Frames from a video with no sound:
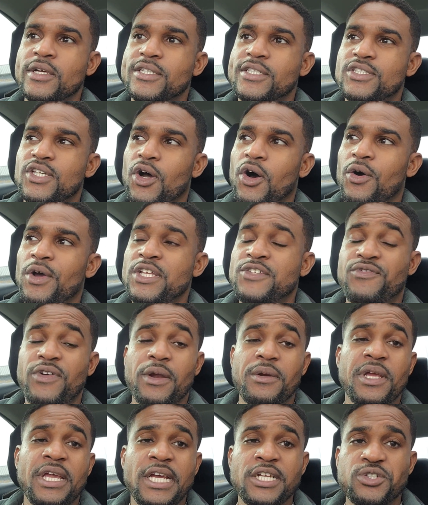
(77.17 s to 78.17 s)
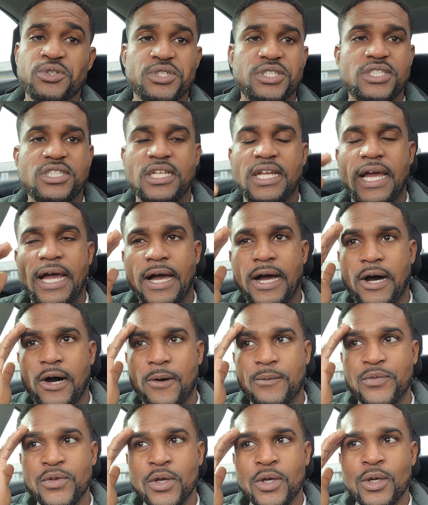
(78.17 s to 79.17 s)
So it's very interesting
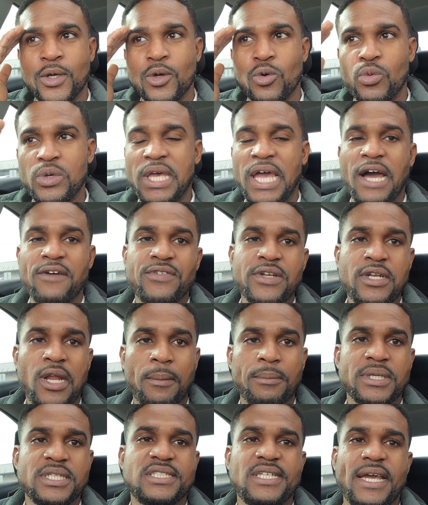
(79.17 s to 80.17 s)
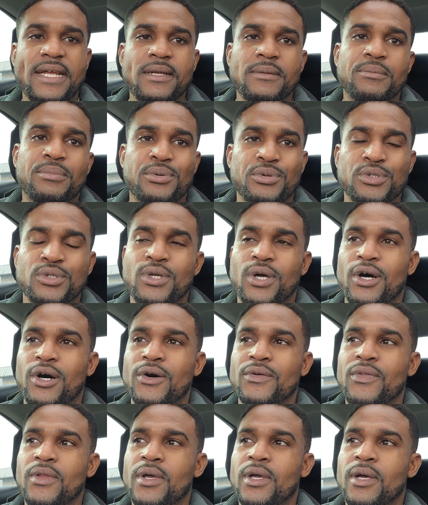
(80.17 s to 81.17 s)
how we have a number 10 in
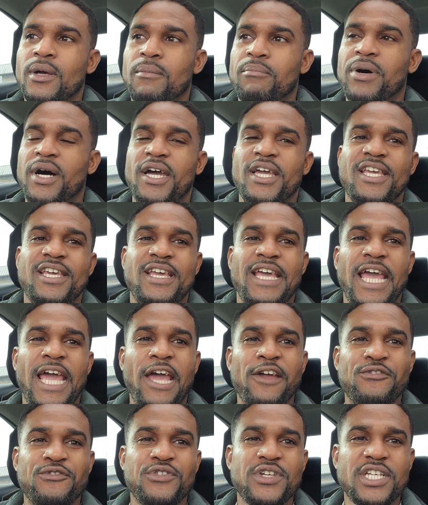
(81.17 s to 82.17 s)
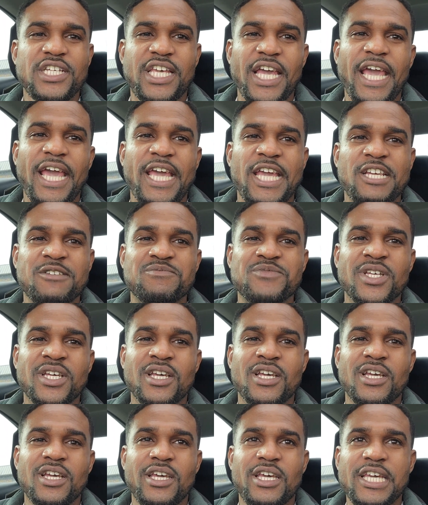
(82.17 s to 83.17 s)
Bruno, but every game
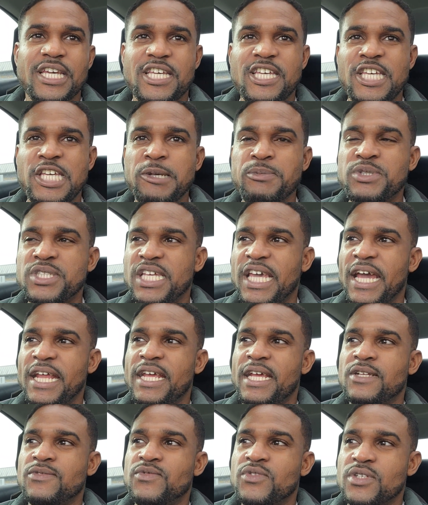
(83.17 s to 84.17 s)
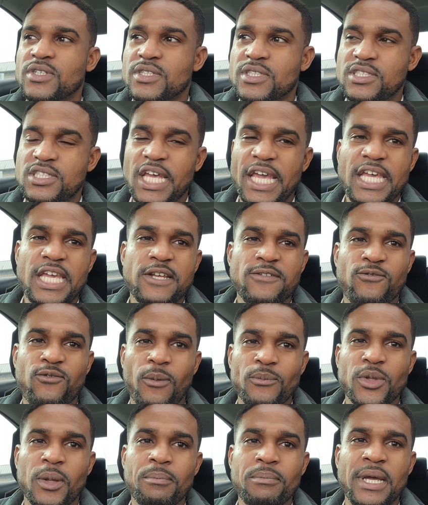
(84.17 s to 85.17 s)
he keeps getting taken
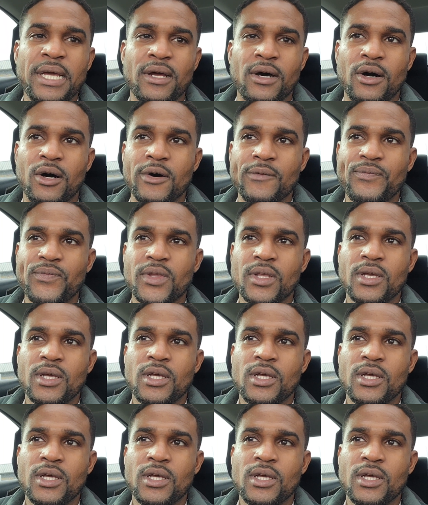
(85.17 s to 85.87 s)
from the middle